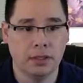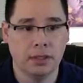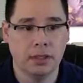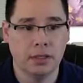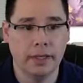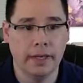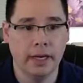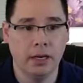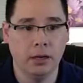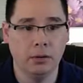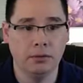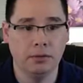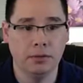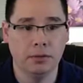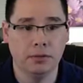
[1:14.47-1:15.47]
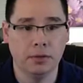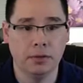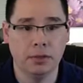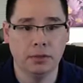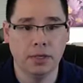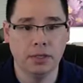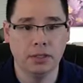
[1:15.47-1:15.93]
Now, if it's
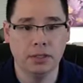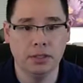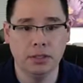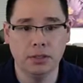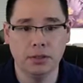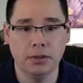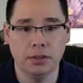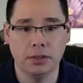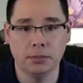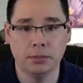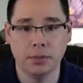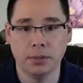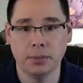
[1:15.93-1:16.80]
folded around to you and you're in middle